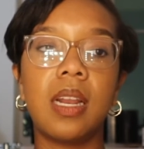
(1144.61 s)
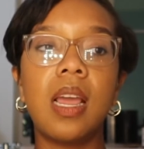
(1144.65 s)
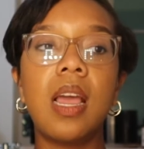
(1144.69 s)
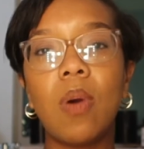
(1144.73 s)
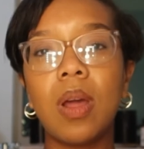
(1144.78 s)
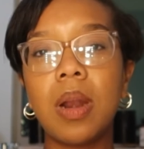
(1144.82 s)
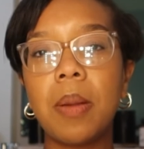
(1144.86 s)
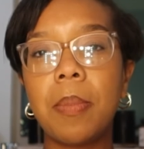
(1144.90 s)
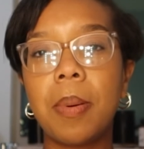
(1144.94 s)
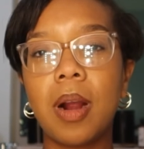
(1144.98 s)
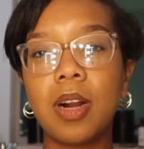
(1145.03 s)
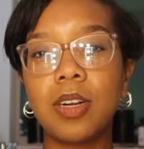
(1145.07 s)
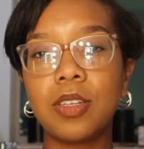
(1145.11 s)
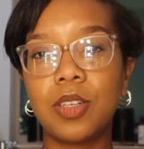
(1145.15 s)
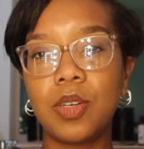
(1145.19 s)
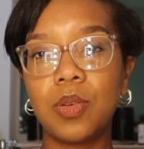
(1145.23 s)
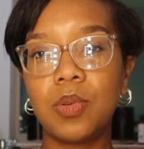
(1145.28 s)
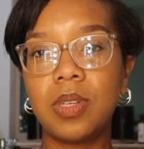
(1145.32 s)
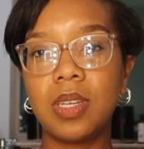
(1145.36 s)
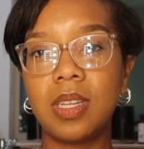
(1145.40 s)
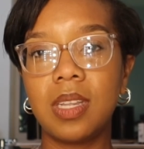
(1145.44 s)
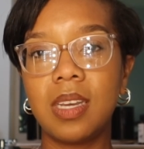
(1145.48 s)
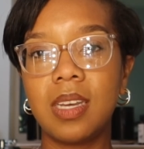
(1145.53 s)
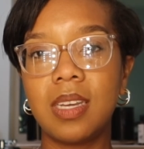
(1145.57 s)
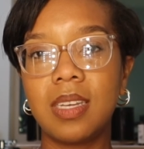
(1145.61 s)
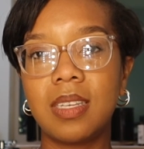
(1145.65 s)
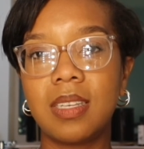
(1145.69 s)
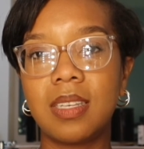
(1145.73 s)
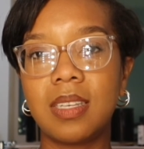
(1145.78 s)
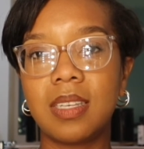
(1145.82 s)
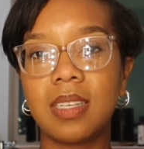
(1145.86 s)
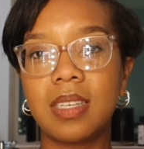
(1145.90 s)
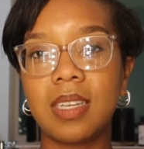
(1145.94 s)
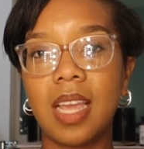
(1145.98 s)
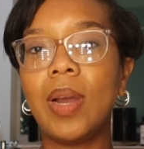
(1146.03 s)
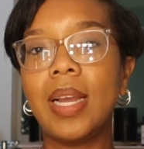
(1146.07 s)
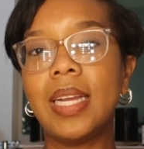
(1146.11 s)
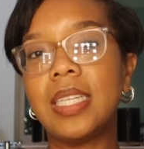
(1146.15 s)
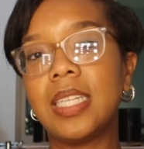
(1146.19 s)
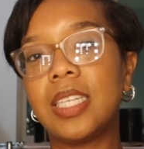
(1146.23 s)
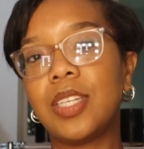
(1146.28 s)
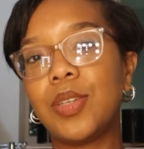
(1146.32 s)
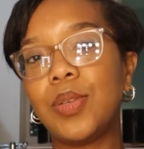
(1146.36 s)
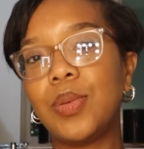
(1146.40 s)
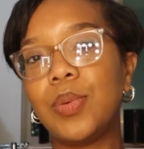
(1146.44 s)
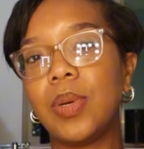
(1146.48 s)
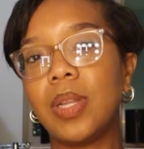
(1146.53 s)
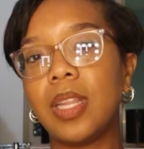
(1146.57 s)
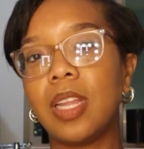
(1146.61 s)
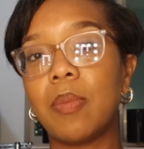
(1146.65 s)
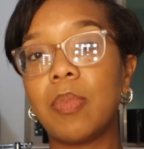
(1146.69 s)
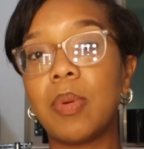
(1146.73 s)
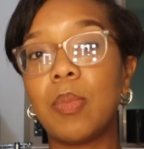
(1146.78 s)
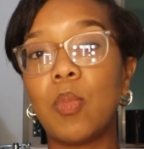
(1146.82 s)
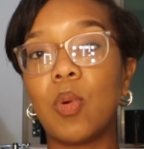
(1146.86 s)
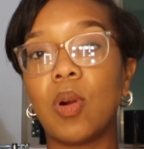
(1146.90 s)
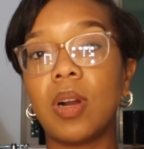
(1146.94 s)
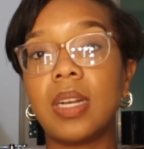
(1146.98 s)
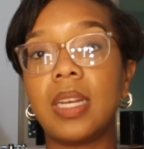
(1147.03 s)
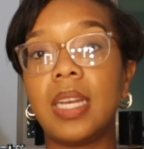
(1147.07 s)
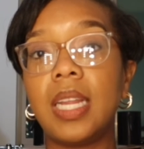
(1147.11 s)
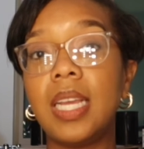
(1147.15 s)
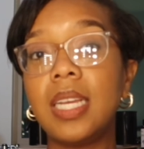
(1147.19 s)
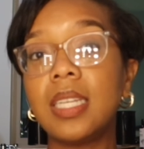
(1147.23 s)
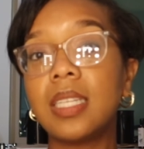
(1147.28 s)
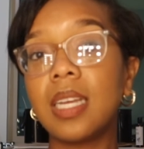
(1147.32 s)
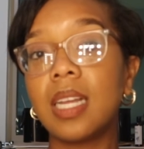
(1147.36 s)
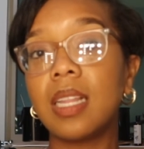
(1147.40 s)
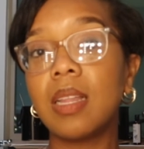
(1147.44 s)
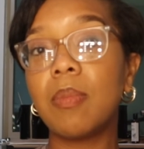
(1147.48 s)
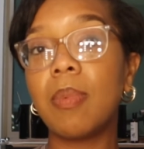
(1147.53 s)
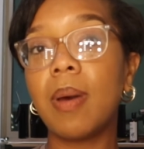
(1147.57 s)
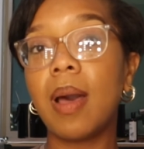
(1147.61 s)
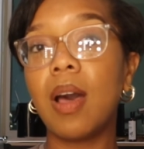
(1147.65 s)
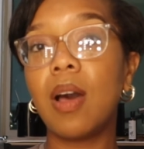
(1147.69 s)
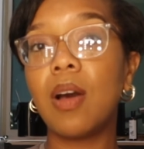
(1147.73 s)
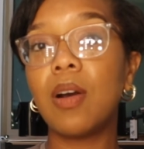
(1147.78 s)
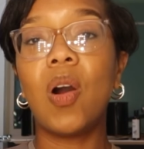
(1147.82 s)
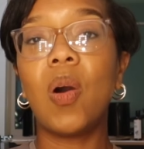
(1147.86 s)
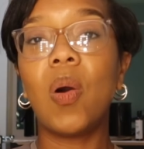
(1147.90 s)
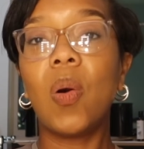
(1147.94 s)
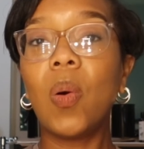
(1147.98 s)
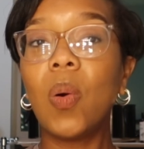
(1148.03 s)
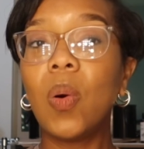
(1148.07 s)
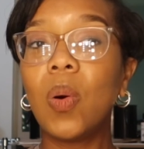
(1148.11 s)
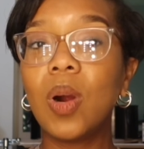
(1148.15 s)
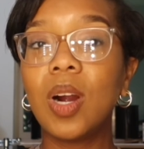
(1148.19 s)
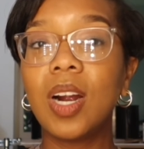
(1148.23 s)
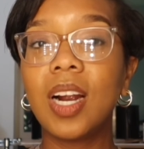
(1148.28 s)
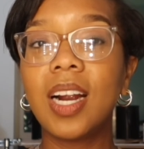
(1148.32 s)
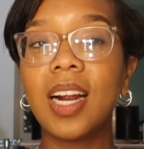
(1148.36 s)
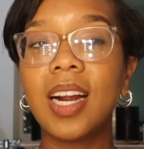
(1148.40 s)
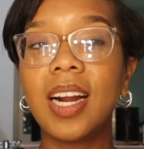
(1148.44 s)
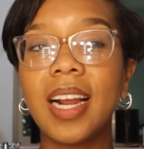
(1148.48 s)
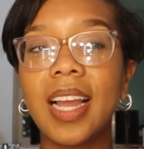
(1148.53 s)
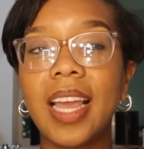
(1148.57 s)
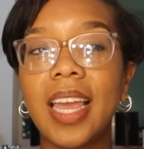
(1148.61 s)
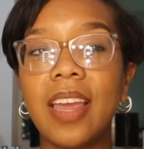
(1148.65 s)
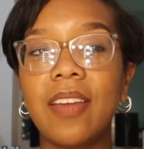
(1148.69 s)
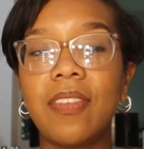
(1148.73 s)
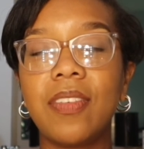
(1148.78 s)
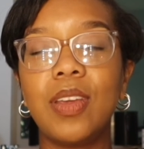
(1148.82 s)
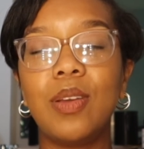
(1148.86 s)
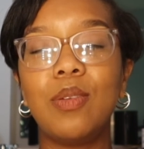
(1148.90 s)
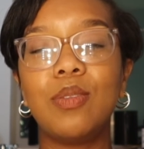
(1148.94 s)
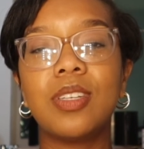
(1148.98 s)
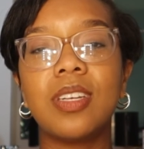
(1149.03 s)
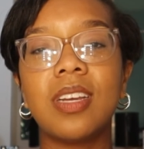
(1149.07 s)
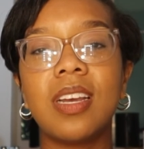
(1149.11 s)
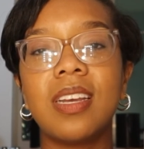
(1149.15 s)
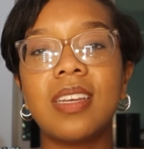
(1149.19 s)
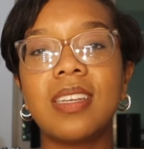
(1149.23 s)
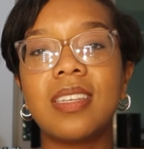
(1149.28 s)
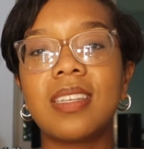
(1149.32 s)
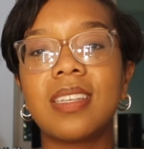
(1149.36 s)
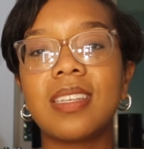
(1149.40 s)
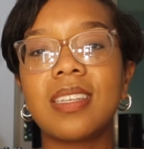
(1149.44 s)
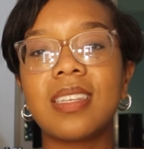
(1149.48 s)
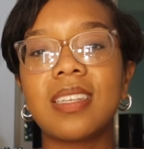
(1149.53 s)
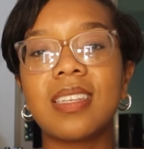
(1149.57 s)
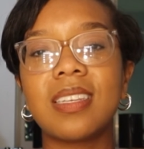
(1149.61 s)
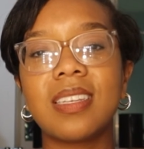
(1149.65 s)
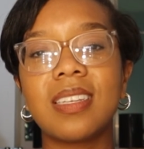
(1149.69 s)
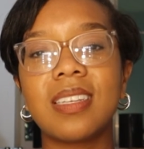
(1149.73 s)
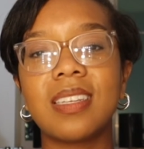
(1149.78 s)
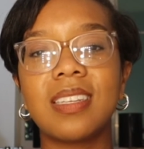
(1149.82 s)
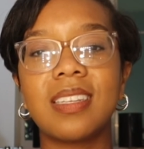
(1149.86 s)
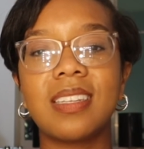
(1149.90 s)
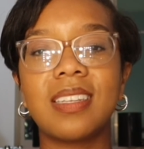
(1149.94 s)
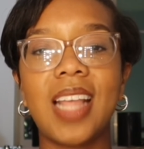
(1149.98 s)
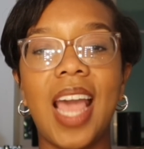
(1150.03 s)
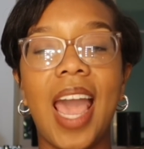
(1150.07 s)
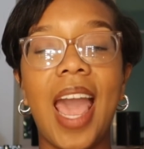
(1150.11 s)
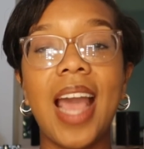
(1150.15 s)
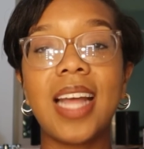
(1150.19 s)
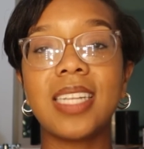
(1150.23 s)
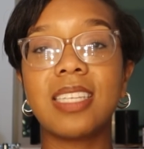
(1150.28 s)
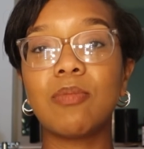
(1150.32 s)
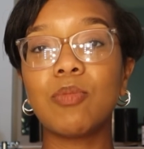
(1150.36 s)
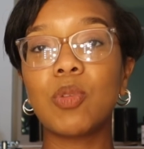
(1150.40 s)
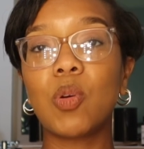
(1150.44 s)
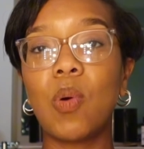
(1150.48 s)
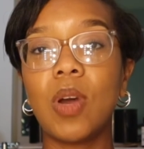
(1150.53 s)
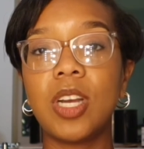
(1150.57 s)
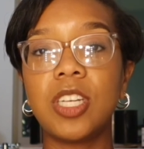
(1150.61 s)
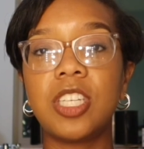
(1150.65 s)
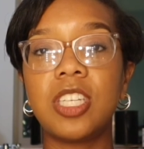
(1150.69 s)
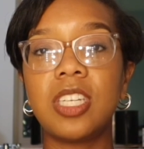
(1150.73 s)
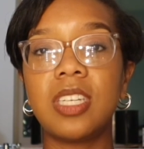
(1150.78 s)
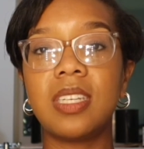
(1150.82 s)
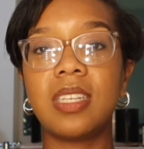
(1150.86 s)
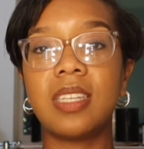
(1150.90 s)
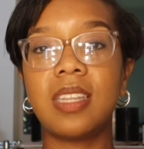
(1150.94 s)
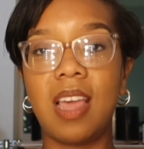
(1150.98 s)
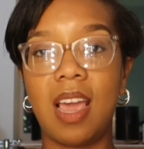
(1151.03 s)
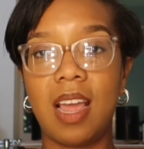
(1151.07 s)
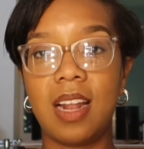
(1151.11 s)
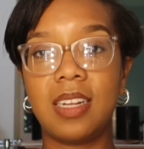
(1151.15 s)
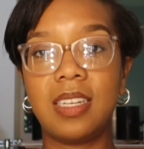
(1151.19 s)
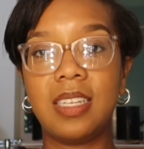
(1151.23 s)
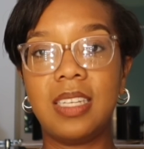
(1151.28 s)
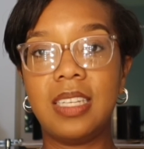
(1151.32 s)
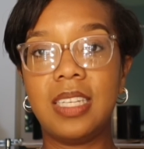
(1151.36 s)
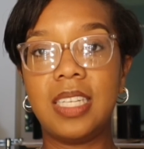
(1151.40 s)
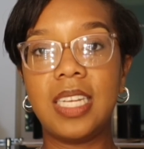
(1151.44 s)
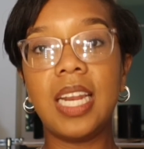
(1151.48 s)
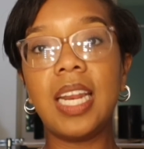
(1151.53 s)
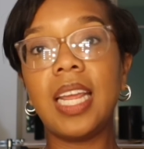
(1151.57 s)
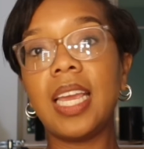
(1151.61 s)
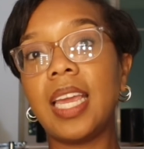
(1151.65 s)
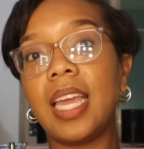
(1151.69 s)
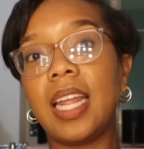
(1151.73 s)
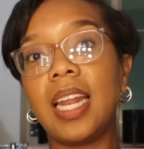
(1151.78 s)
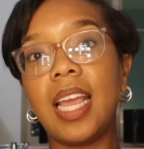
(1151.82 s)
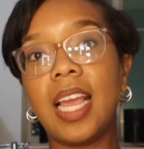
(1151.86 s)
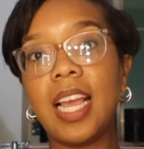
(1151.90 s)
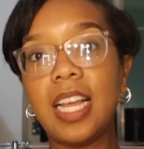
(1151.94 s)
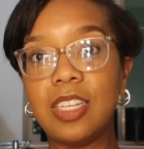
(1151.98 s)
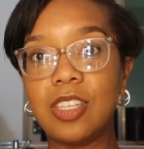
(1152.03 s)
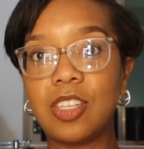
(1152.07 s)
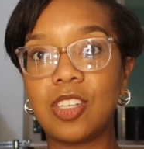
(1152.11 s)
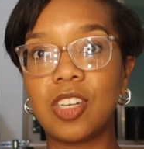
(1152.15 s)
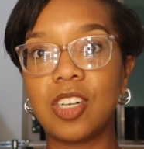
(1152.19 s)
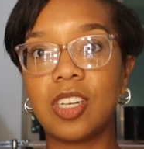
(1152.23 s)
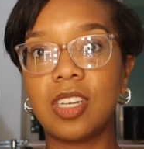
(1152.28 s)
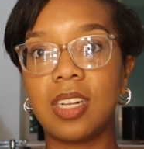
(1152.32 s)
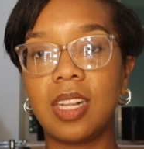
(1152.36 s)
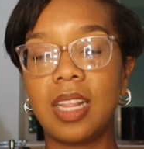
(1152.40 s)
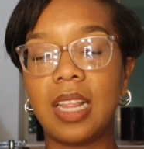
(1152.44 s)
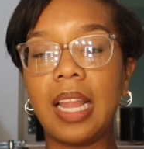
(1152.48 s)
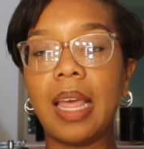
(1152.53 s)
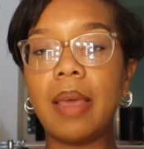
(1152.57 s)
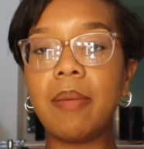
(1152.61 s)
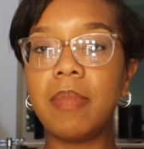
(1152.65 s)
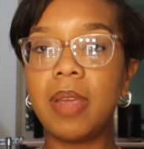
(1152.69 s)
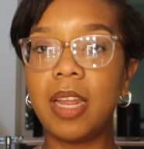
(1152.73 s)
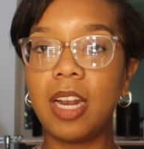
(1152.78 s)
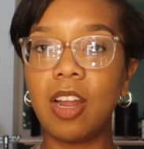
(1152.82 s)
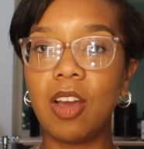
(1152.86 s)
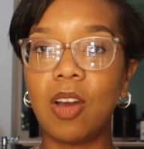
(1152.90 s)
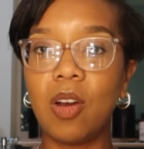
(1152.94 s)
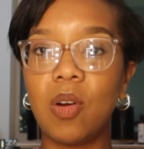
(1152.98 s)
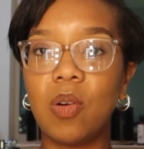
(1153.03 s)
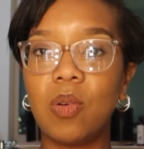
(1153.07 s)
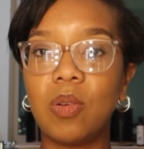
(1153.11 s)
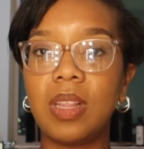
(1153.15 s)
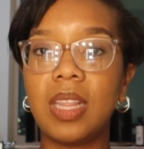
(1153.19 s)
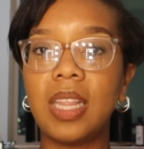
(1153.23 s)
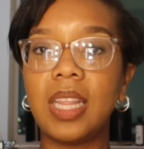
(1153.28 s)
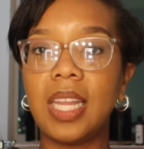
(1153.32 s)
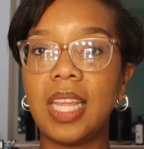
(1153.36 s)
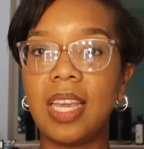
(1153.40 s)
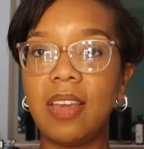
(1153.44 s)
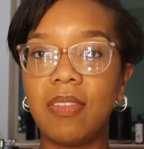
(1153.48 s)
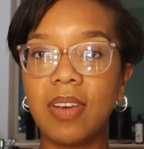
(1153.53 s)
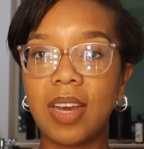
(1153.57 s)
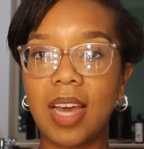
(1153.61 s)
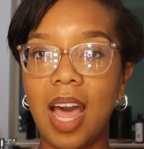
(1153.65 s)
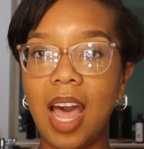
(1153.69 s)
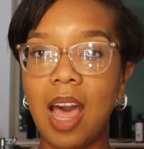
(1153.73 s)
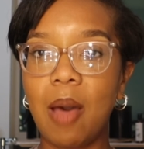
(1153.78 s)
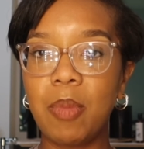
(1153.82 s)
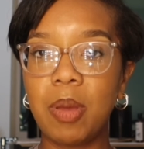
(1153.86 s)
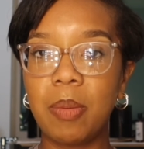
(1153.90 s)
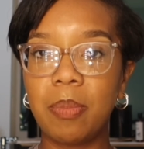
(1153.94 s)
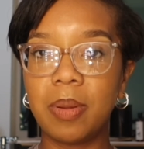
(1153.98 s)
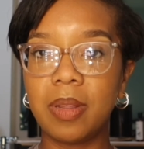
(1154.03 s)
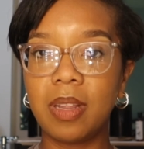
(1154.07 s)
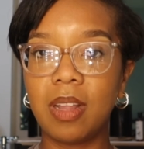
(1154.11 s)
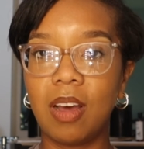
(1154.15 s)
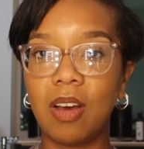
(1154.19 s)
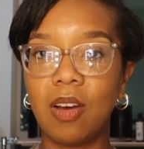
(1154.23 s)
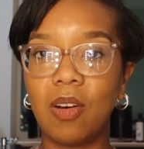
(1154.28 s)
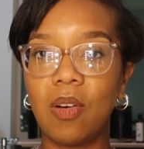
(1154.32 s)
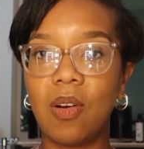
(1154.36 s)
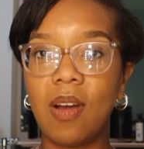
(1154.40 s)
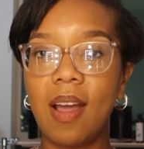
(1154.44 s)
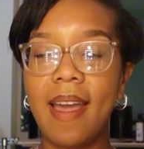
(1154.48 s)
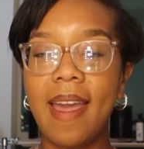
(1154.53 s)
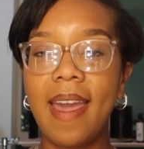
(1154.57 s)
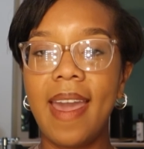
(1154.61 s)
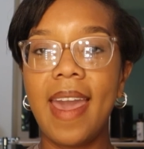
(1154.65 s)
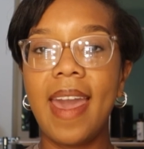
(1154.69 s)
If you want a part 2 to this, go into a little bit more detail about, or if you just had some questions that didn't get answered, let me know. Leave a comment below,